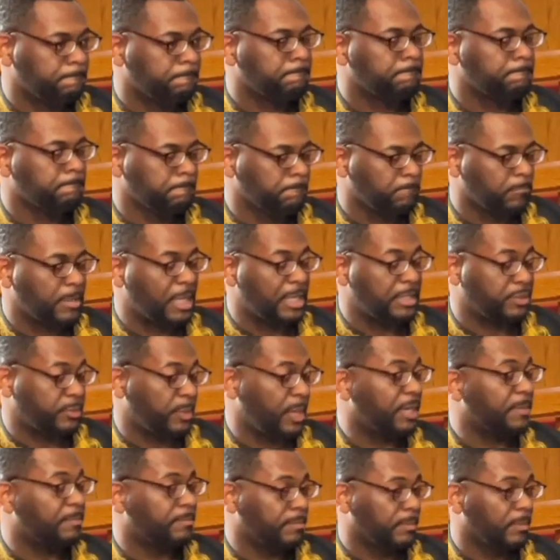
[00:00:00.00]
Mm-hmm. That's
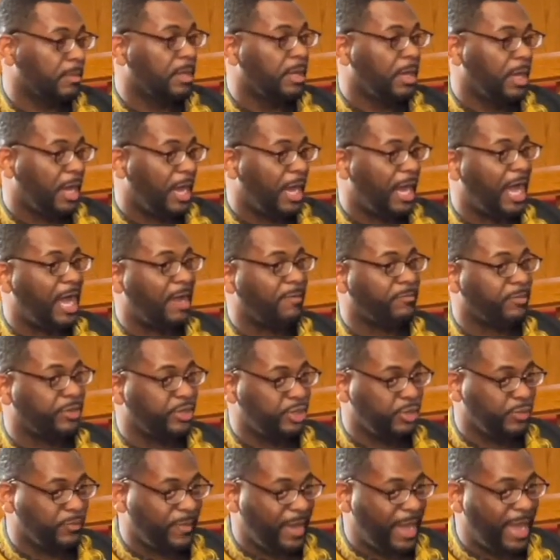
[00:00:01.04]
right. After
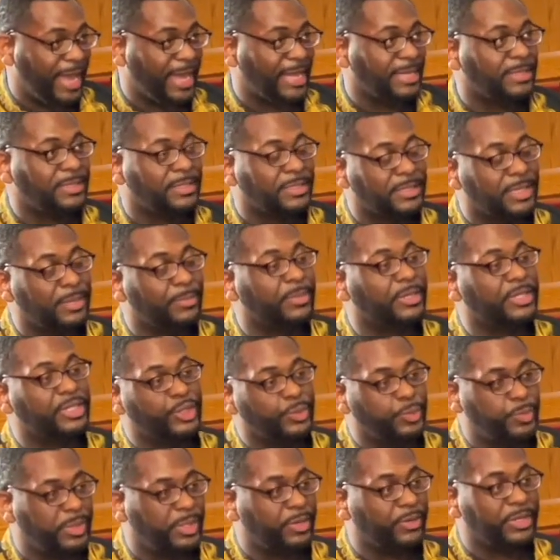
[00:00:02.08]
you've had some
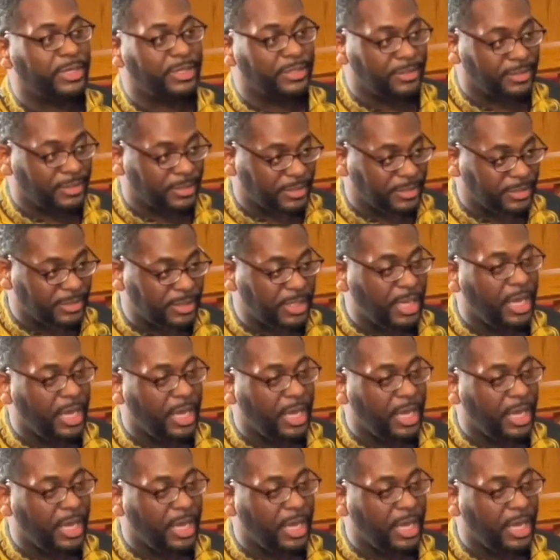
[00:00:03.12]
experiences.